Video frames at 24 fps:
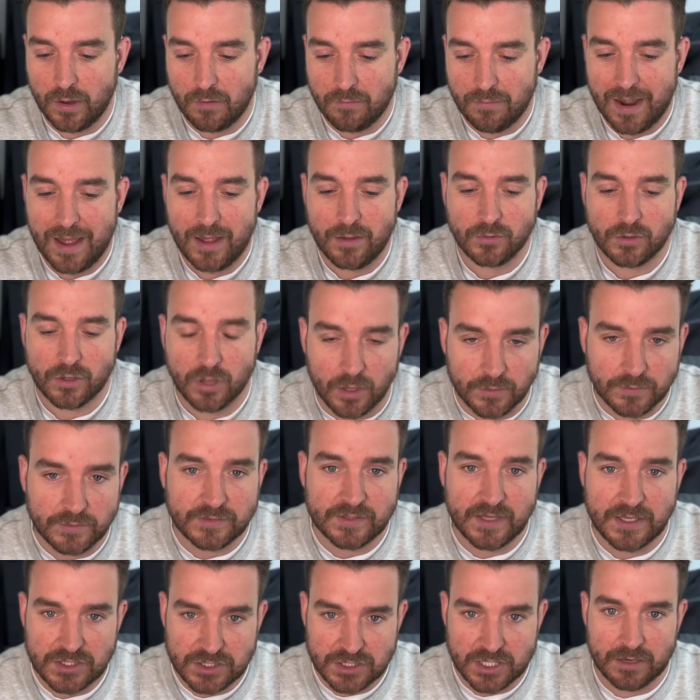around
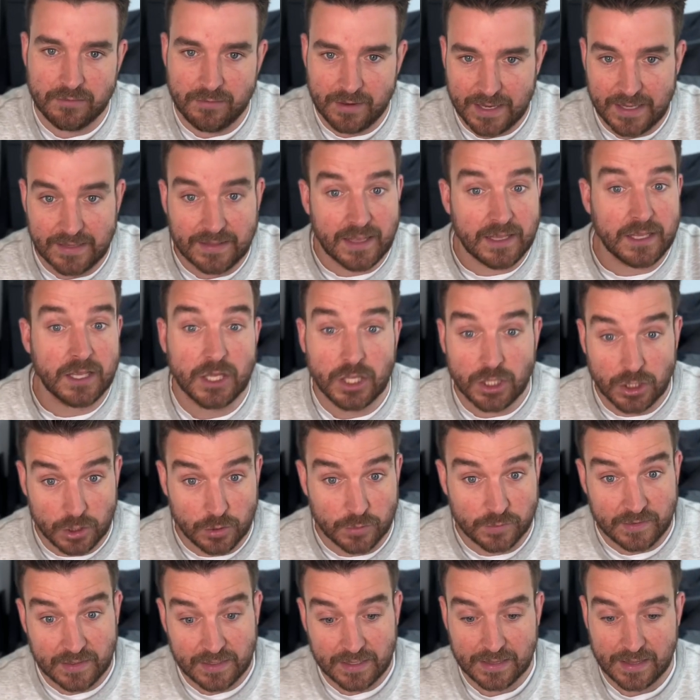content generated that you can
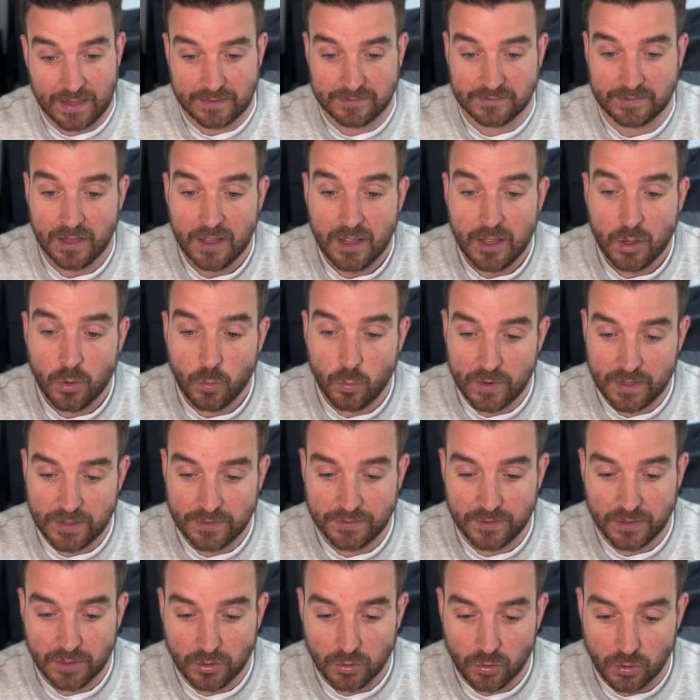use in class
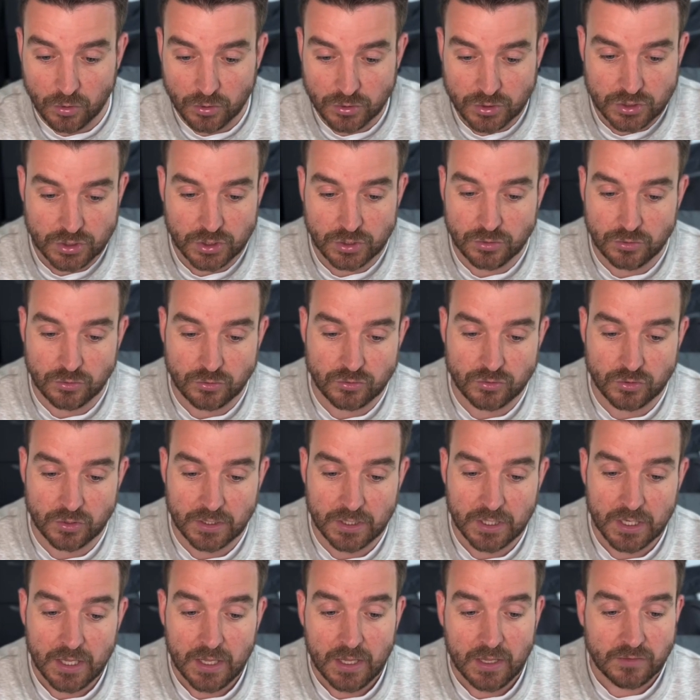with your
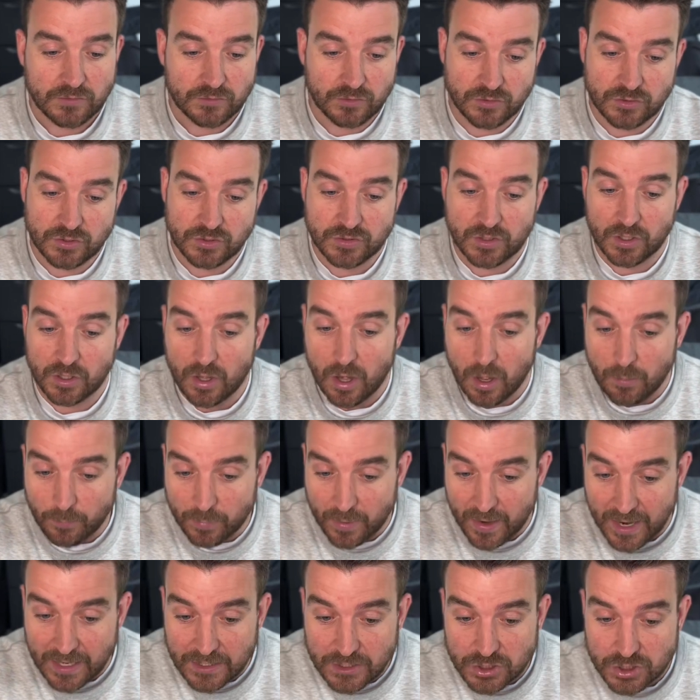children, such as the
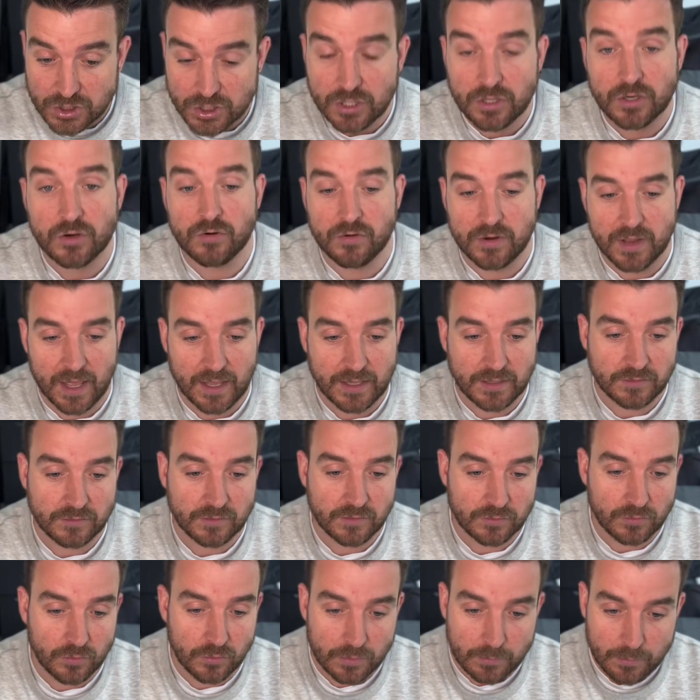comprehension
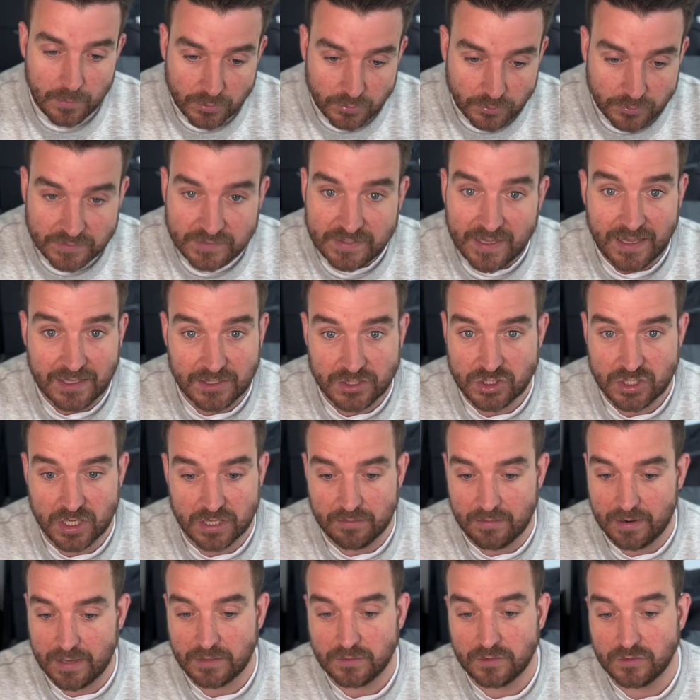creators or the model text
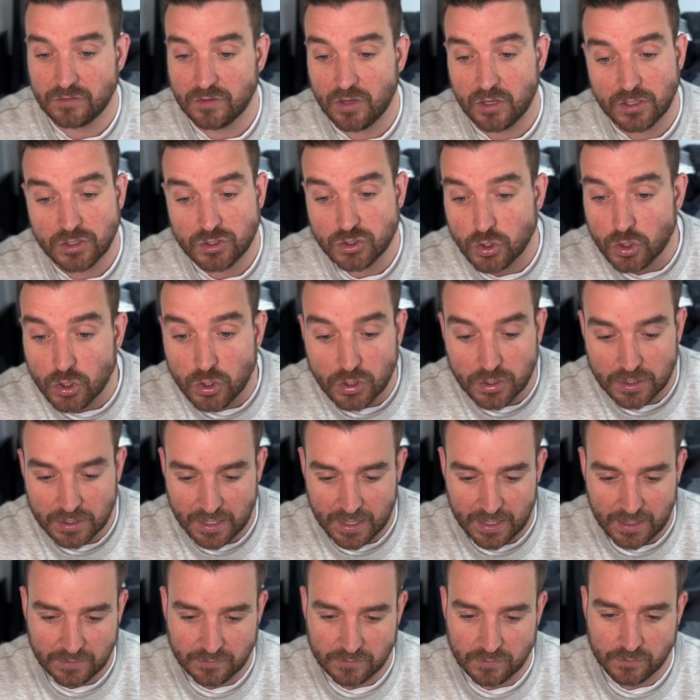generators, knowledge
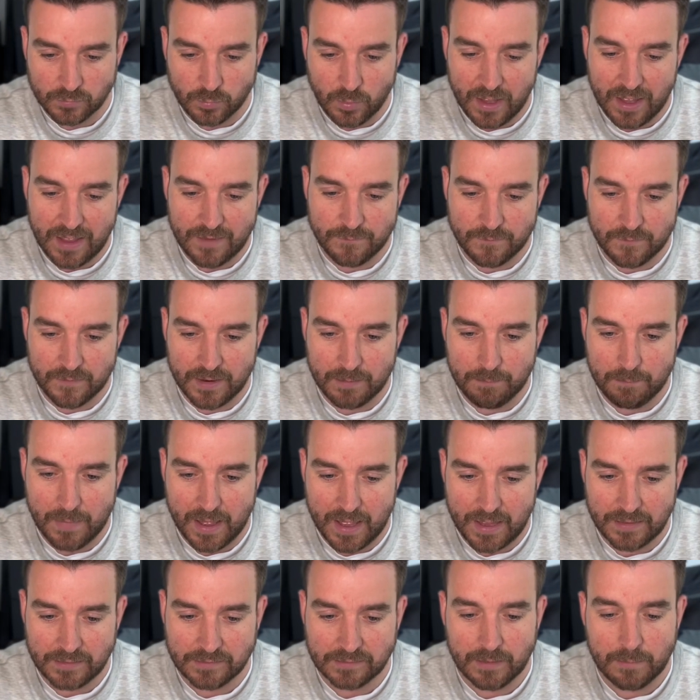organizers, whatever it
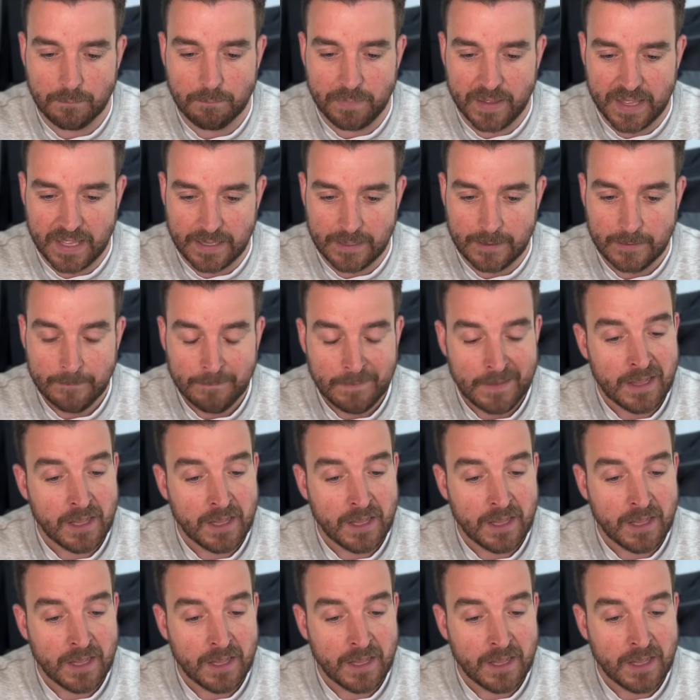might be.